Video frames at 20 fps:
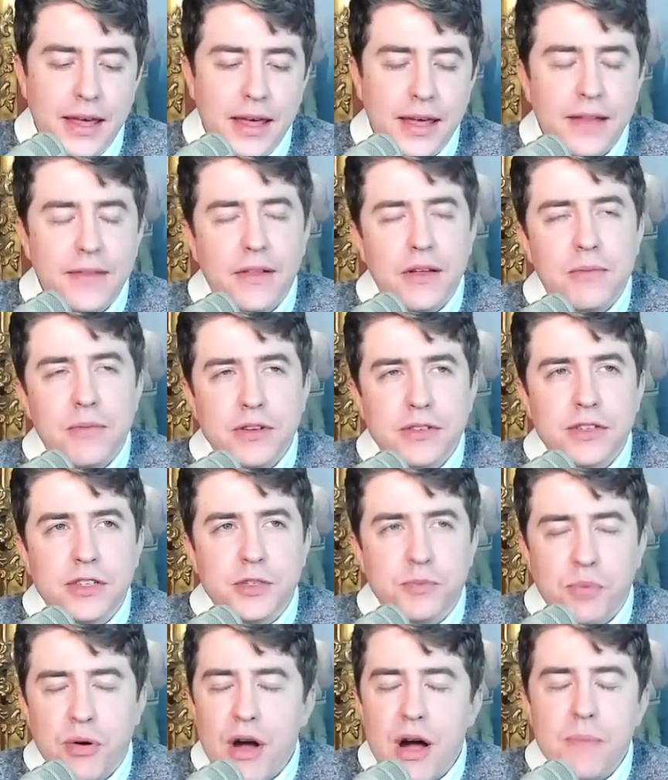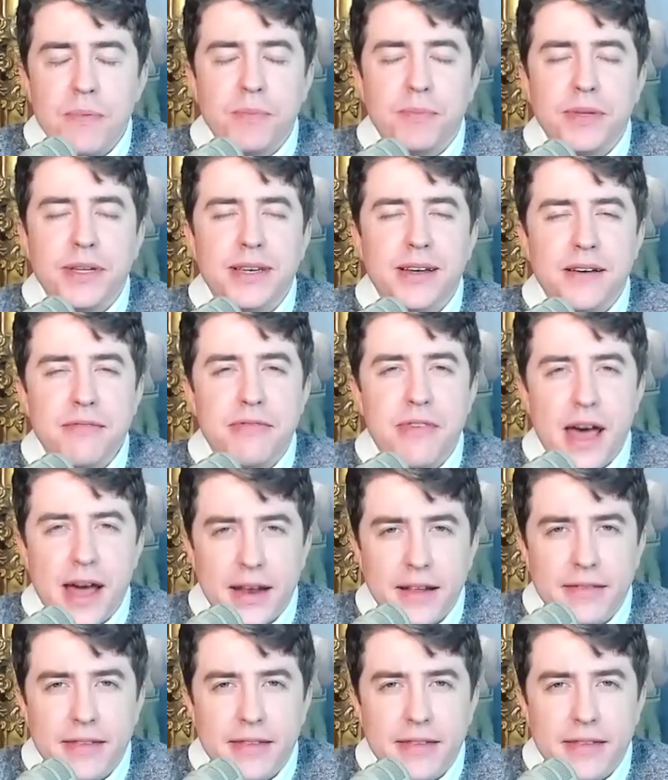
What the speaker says: Elon Musk is probably not that.